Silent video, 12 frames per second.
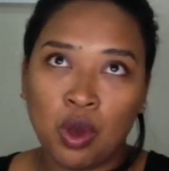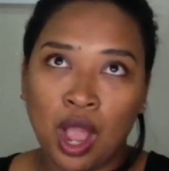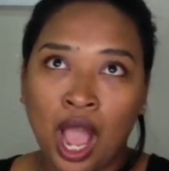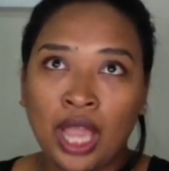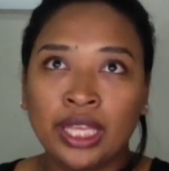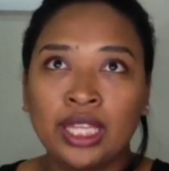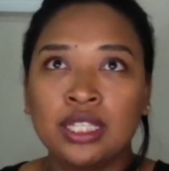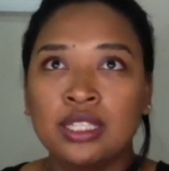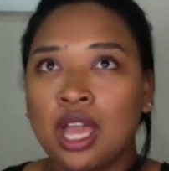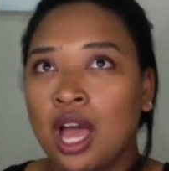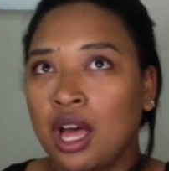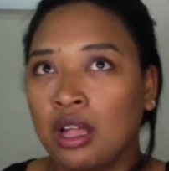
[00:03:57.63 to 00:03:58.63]
I can
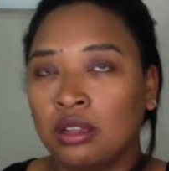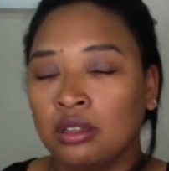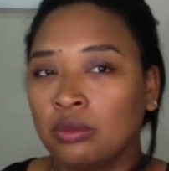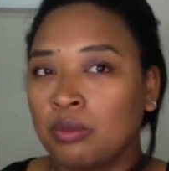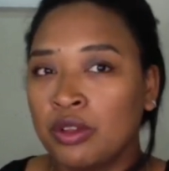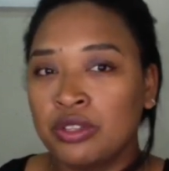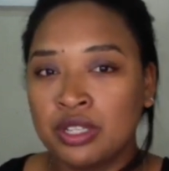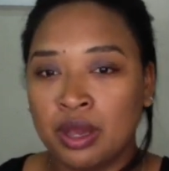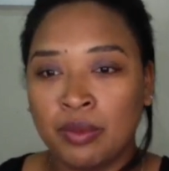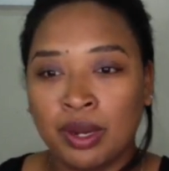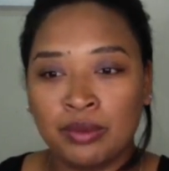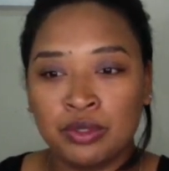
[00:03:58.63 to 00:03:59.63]
tell most of the time
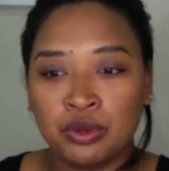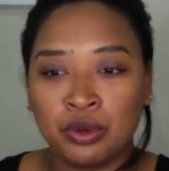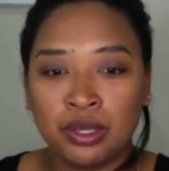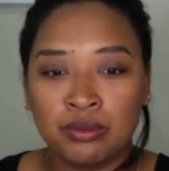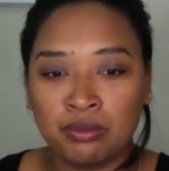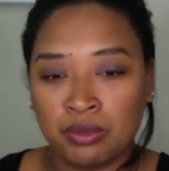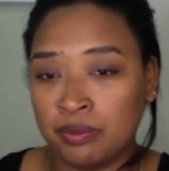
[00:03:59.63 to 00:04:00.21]
when I'm doing the